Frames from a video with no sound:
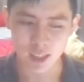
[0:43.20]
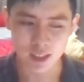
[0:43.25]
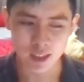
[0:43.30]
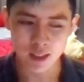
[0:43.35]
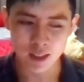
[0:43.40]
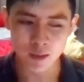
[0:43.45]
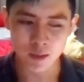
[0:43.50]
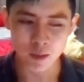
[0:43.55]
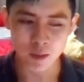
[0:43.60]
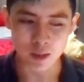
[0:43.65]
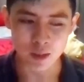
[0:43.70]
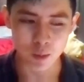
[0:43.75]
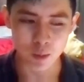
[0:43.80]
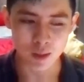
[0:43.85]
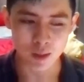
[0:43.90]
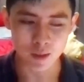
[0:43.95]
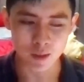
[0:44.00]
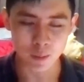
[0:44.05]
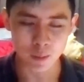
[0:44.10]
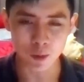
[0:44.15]
I think it was
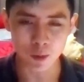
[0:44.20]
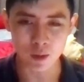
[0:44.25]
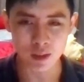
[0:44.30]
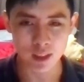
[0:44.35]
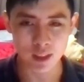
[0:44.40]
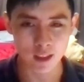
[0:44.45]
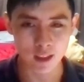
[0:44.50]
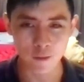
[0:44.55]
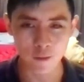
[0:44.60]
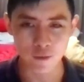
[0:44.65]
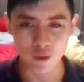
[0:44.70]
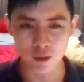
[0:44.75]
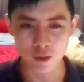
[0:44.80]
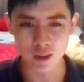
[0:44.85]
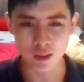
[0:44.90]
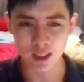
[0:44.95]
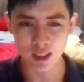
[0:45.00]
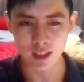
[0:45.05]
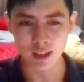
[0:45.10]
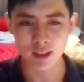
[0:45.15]
one of the most
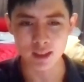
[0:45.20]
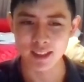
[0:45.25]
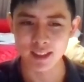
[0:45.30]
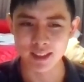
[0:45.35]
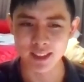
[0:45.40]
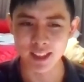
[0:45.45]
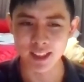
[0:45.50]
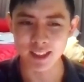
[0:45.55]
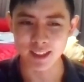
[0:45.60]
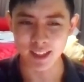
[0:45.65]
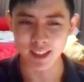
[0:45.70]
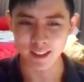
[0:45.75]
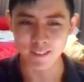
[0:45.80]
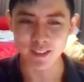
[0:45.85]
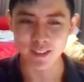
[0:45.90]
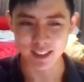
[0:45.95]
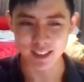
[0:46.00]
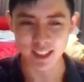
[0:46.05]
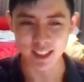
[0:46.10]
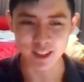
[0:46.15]
helpful things that
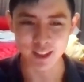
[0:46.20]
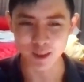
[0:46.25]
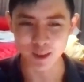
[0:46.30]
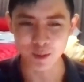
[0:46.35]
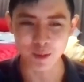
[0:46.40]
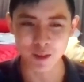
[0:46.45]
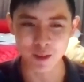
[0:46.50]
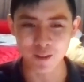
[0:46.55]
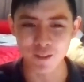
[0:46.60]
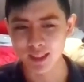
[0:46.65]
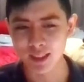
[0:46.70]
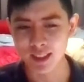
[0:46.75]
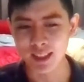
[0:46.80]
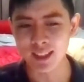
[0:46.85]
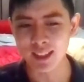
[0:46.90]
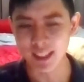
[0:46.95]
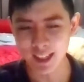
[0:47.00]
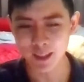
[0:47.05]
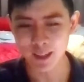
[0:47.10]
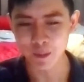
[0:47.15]
I've started with
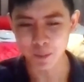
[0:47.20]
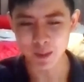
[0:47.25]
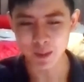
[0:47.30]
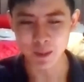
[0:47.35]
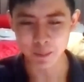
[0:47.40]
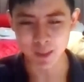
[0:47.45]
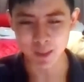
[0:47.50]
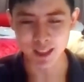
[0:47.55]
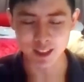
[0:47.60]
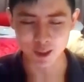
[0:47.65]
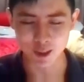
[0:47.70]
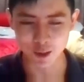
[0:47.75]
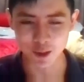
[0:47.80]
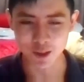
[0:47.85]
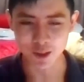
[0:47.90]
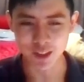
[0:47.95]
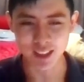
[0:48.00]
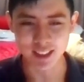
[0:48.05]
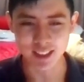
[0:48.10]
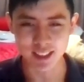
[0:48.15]
in helping my
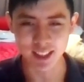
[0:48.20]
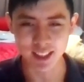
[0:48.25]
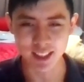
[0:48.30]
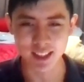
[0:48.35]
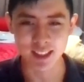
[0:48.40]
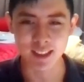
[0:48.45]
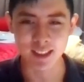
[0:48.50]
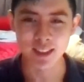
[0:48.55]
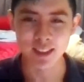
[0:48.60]
social anxiety.